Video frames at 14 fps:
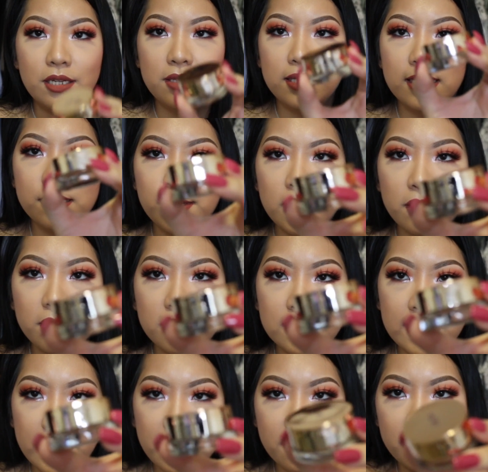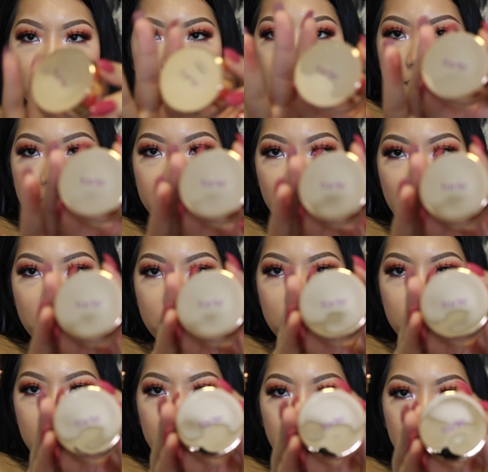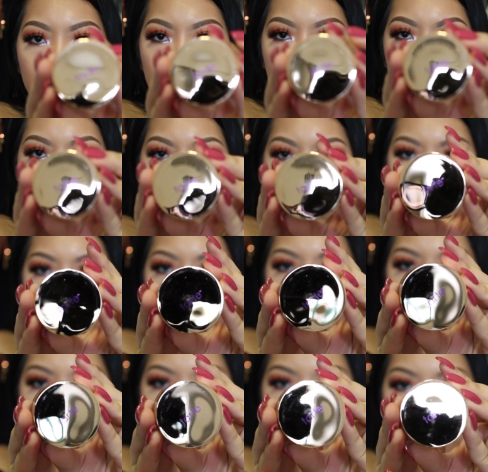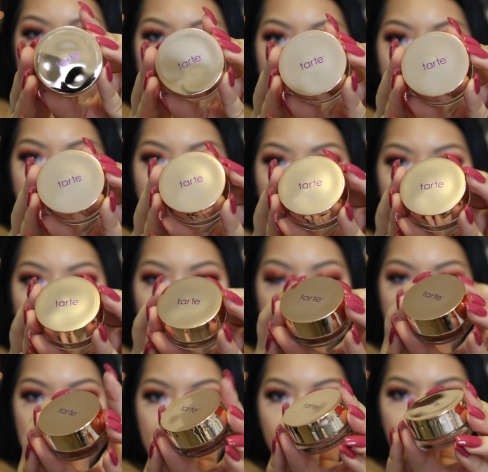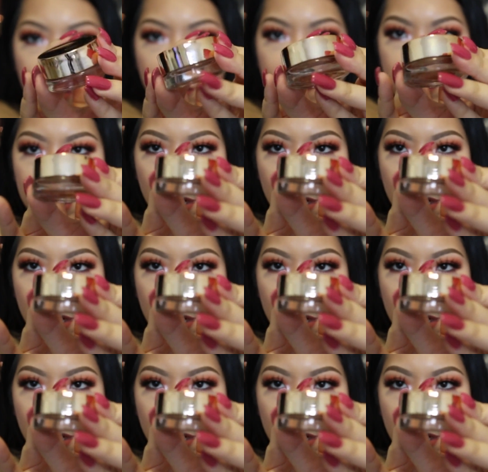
So this is what it looks like. Pretty packaging, very typical for